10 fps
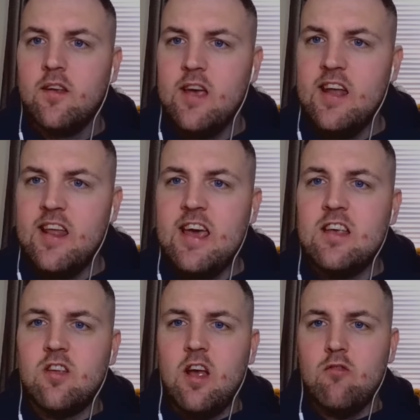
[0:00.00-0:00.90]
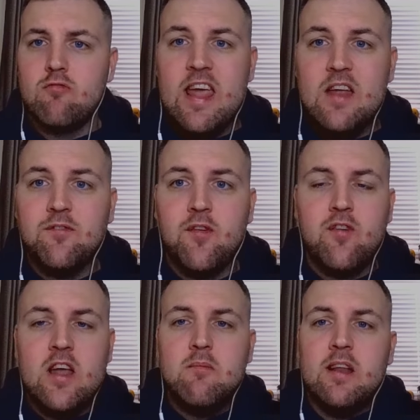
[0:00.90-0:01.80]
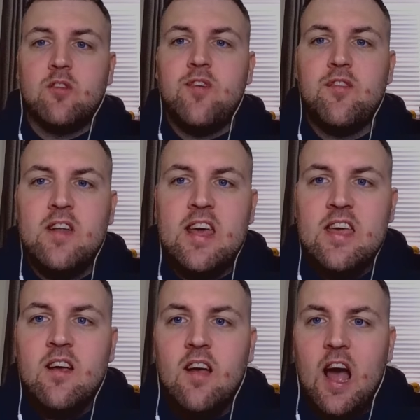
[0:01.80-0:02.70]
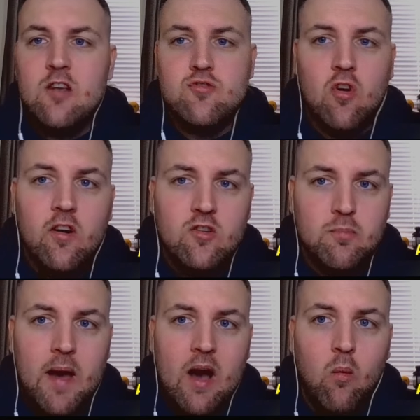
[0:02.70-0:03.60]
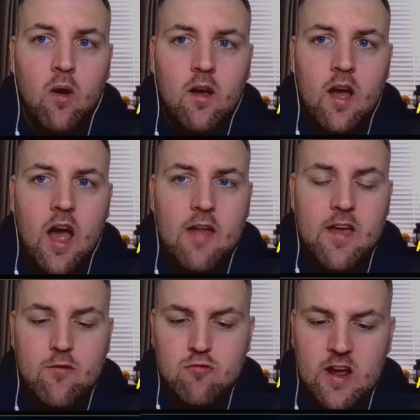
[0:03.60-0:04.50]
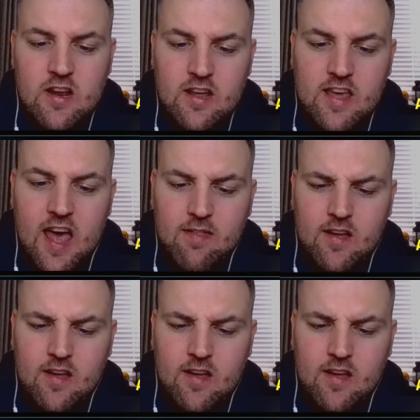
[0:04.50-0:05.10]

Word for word: It is rain for three minutes fifty, a dry spell, and then rain again.